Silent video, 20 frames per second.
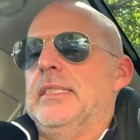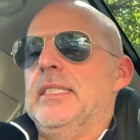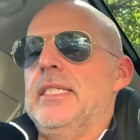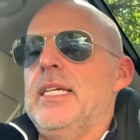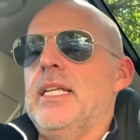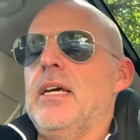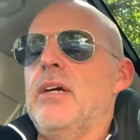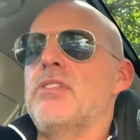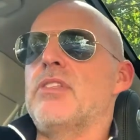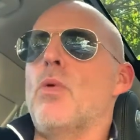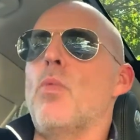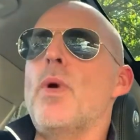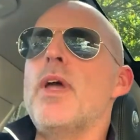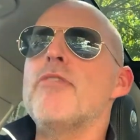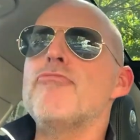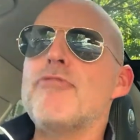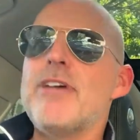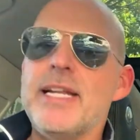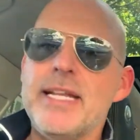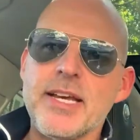you know, so
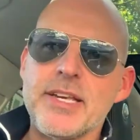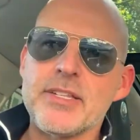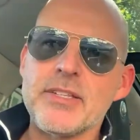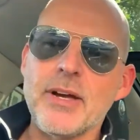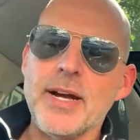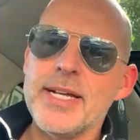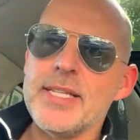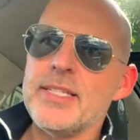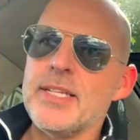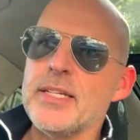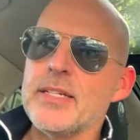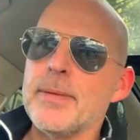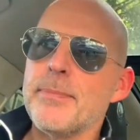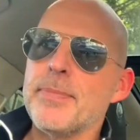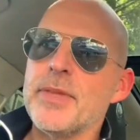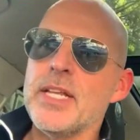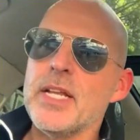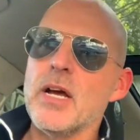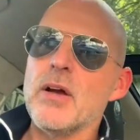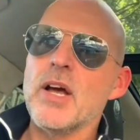we're really excited,
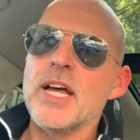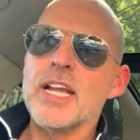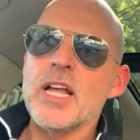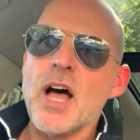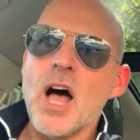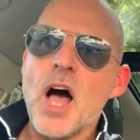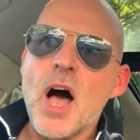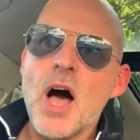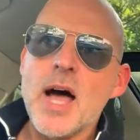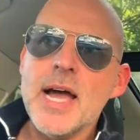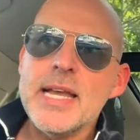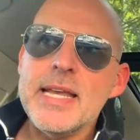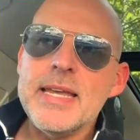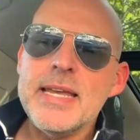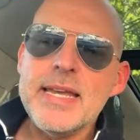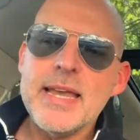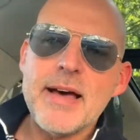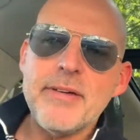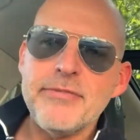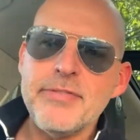you know, and I
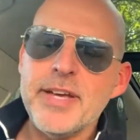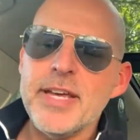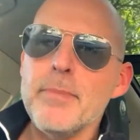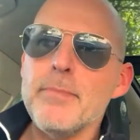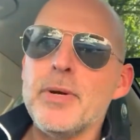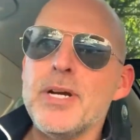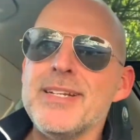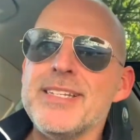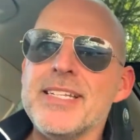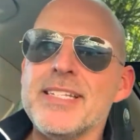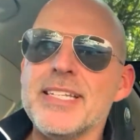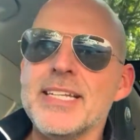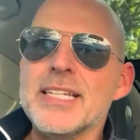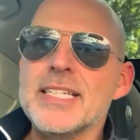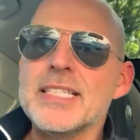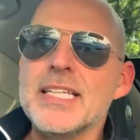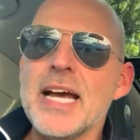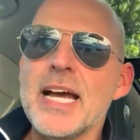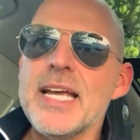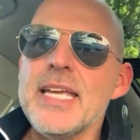love it because it's going
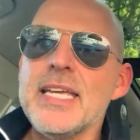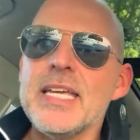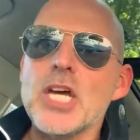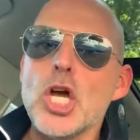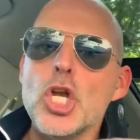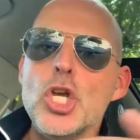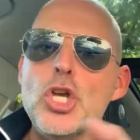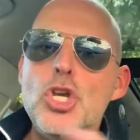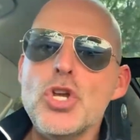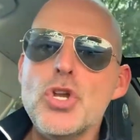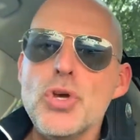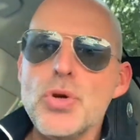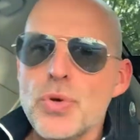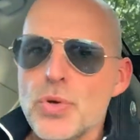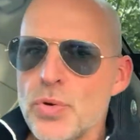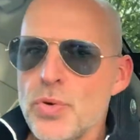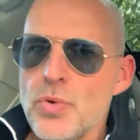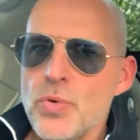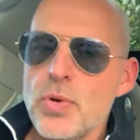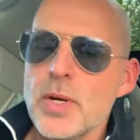to take
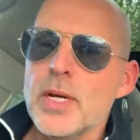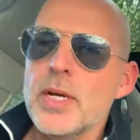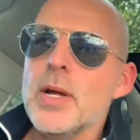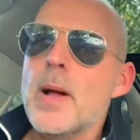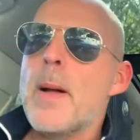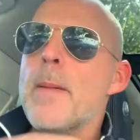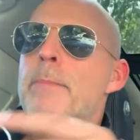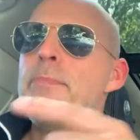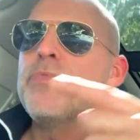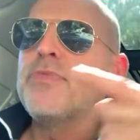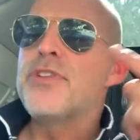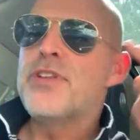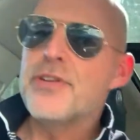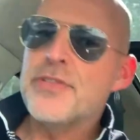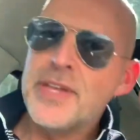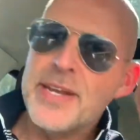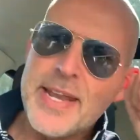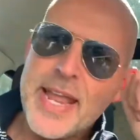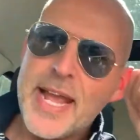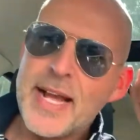New to
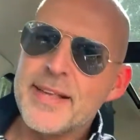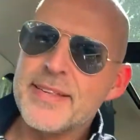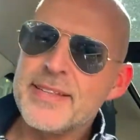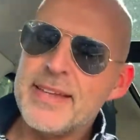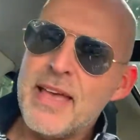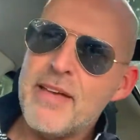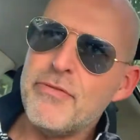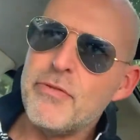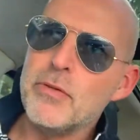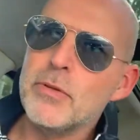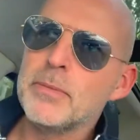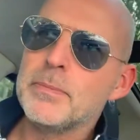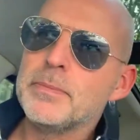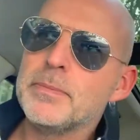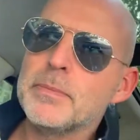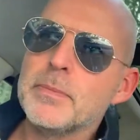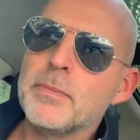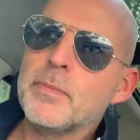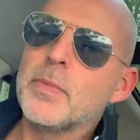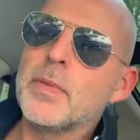the next level.
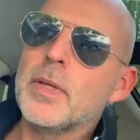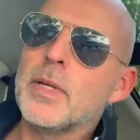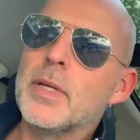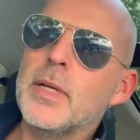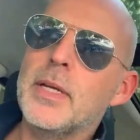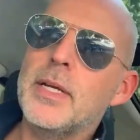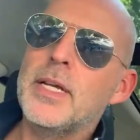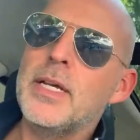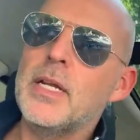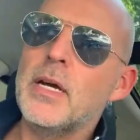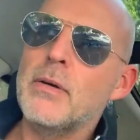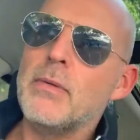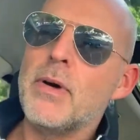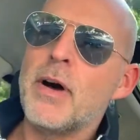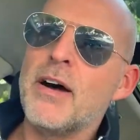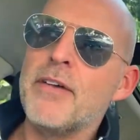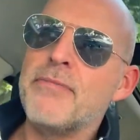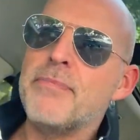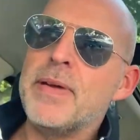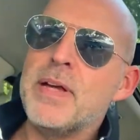You know,
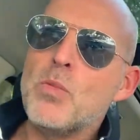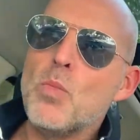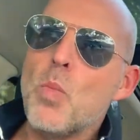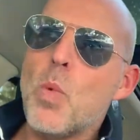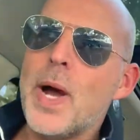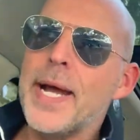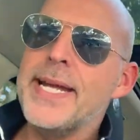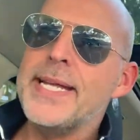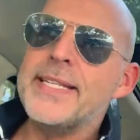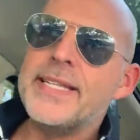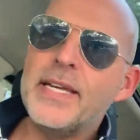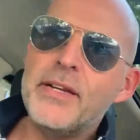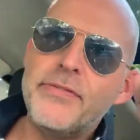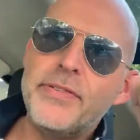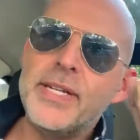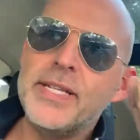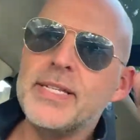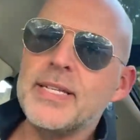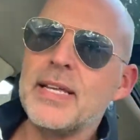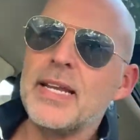I've been waiting
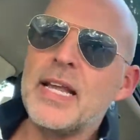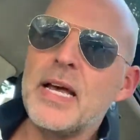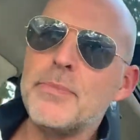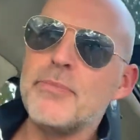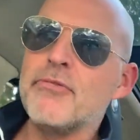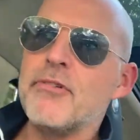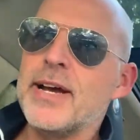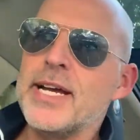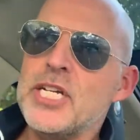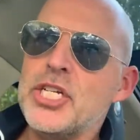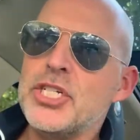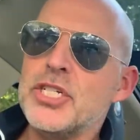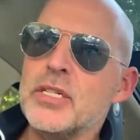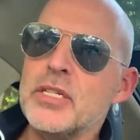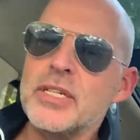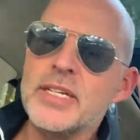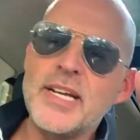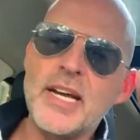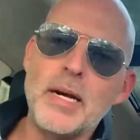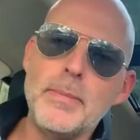for this
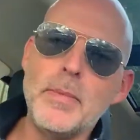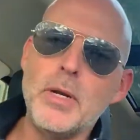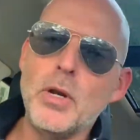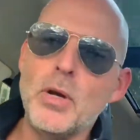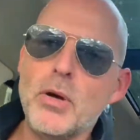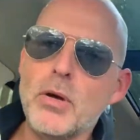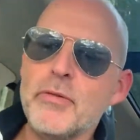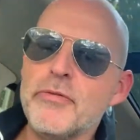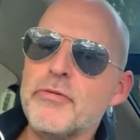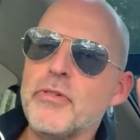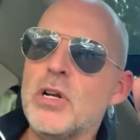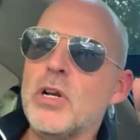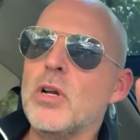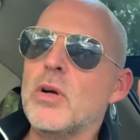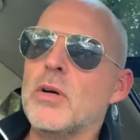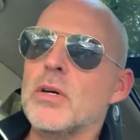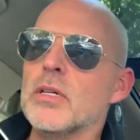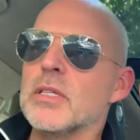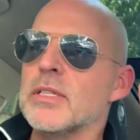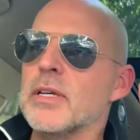collaboration to come along for a
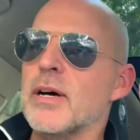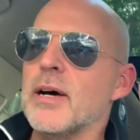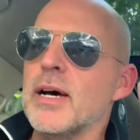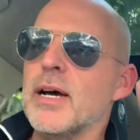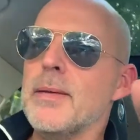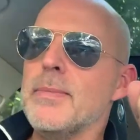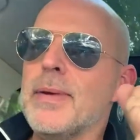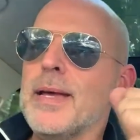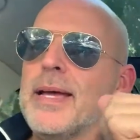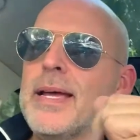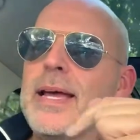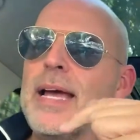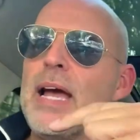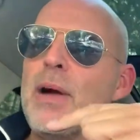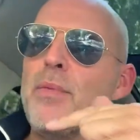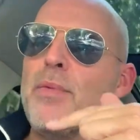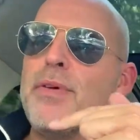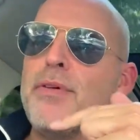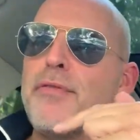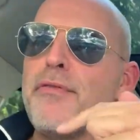long time,
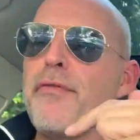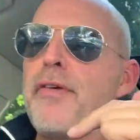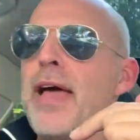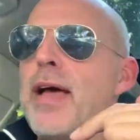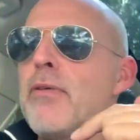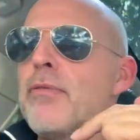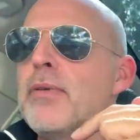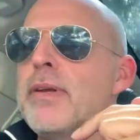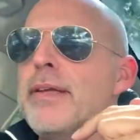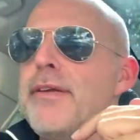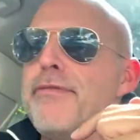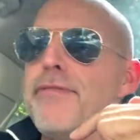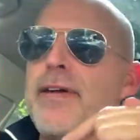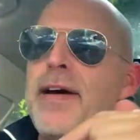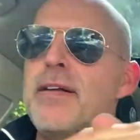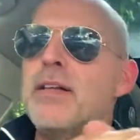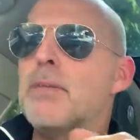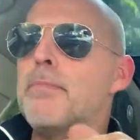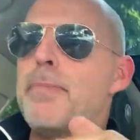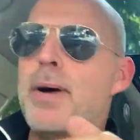and we finally
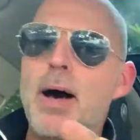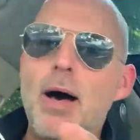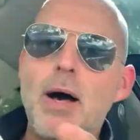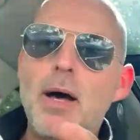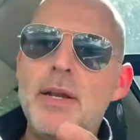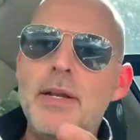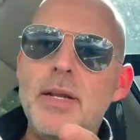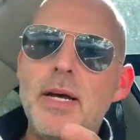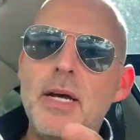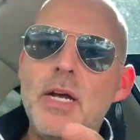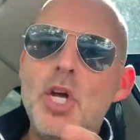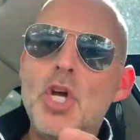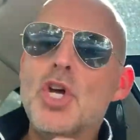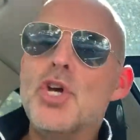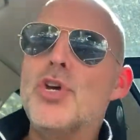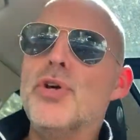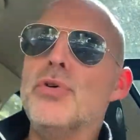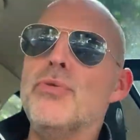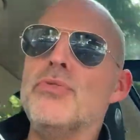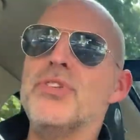found a partner
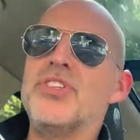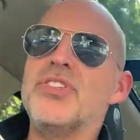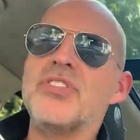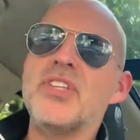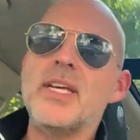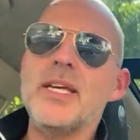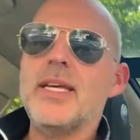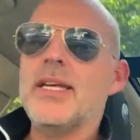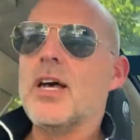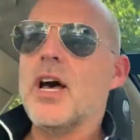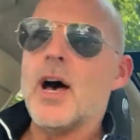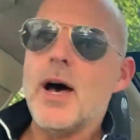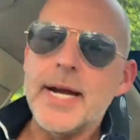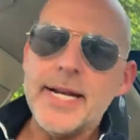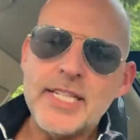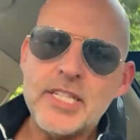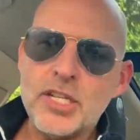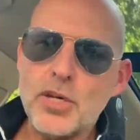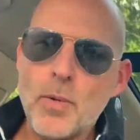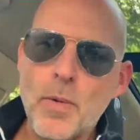who see
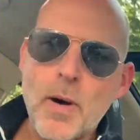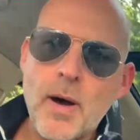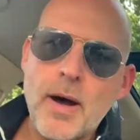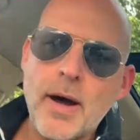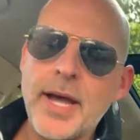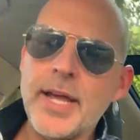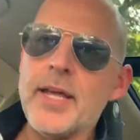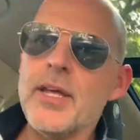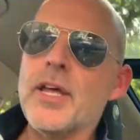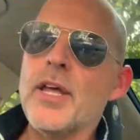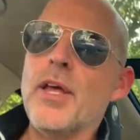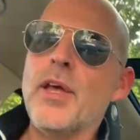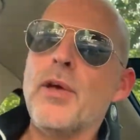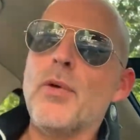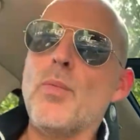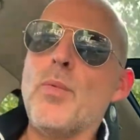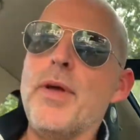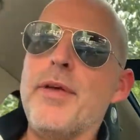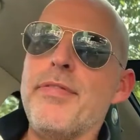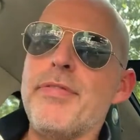eye to eye
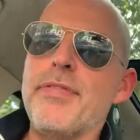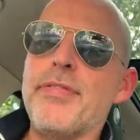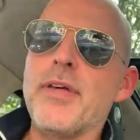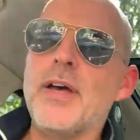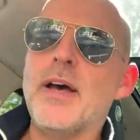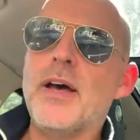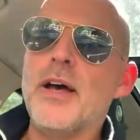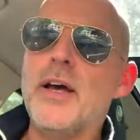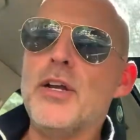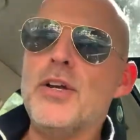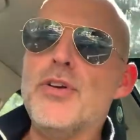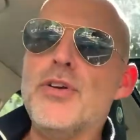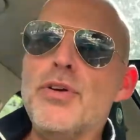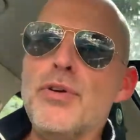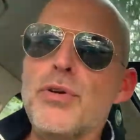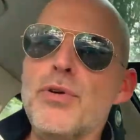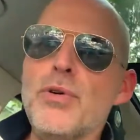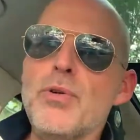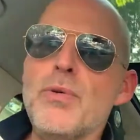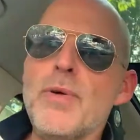with
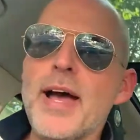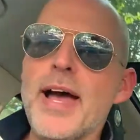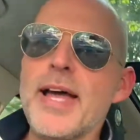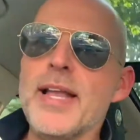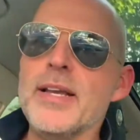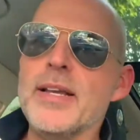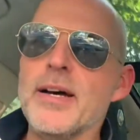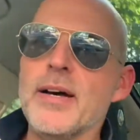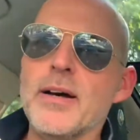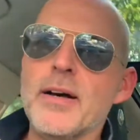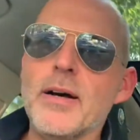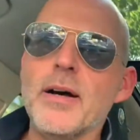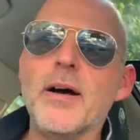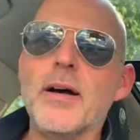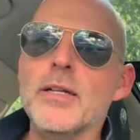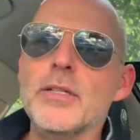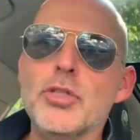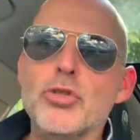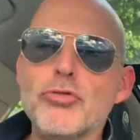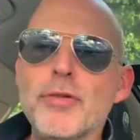New and
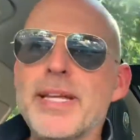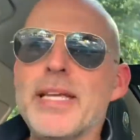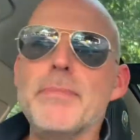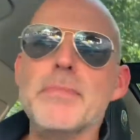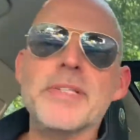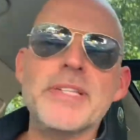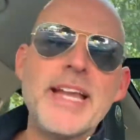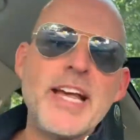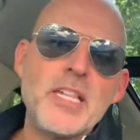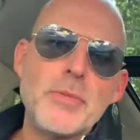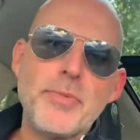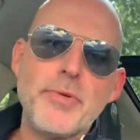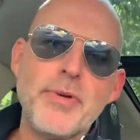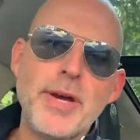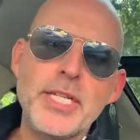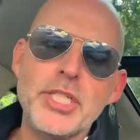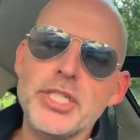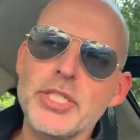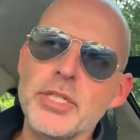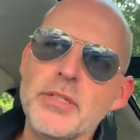our dreams and
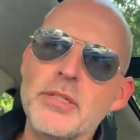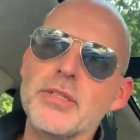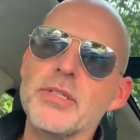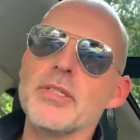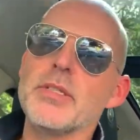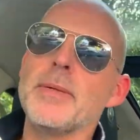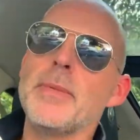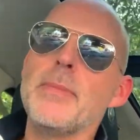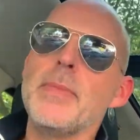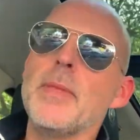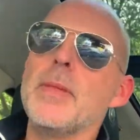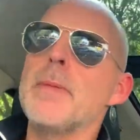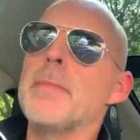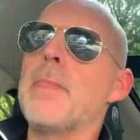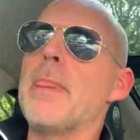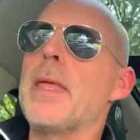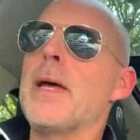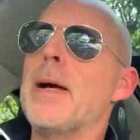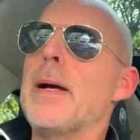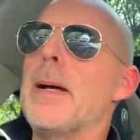aspirations.
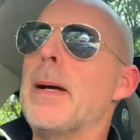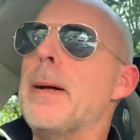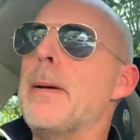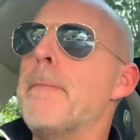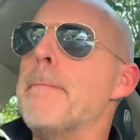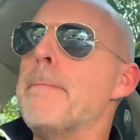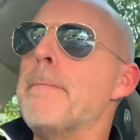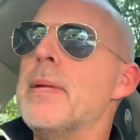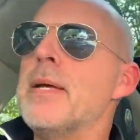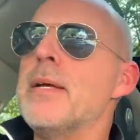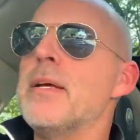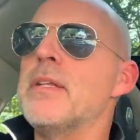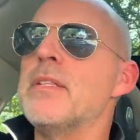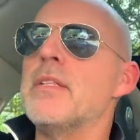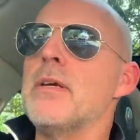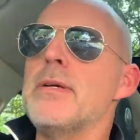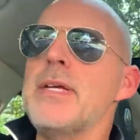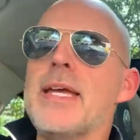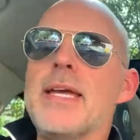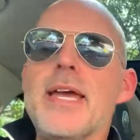
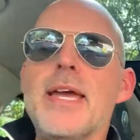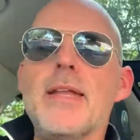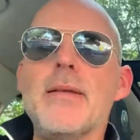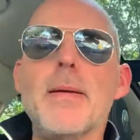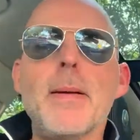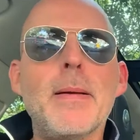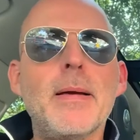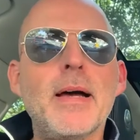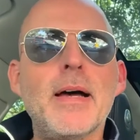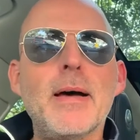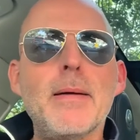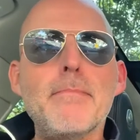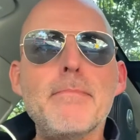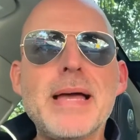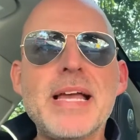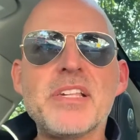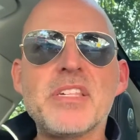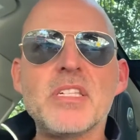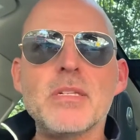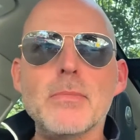So again,
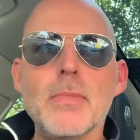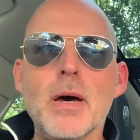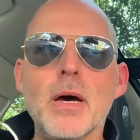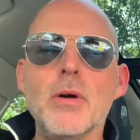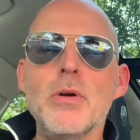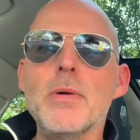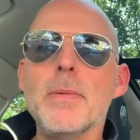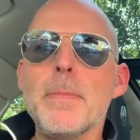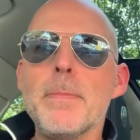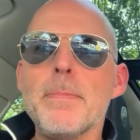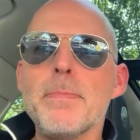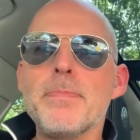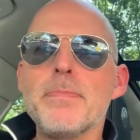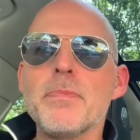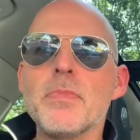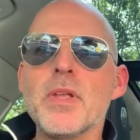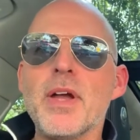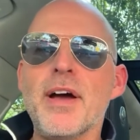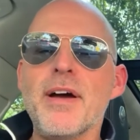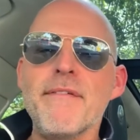Massimo,
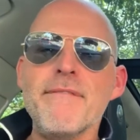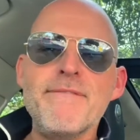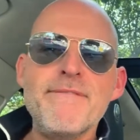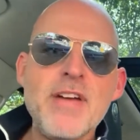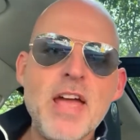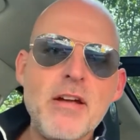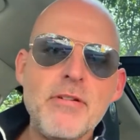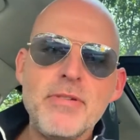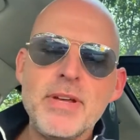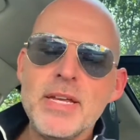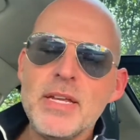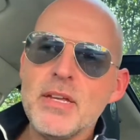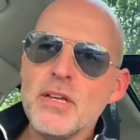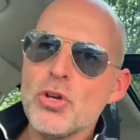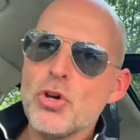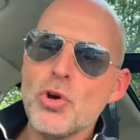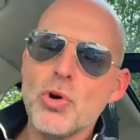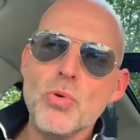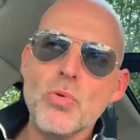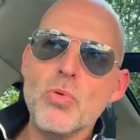very
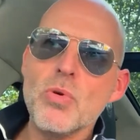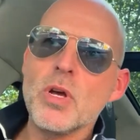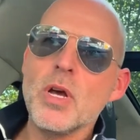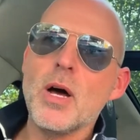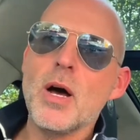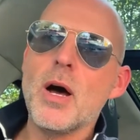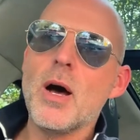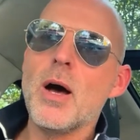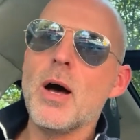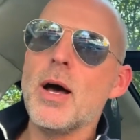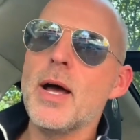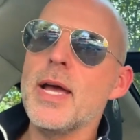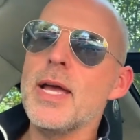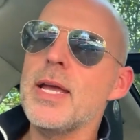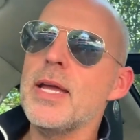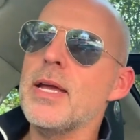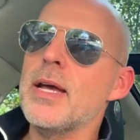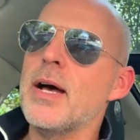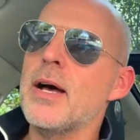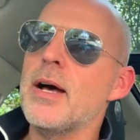cool
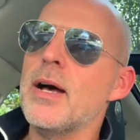guy,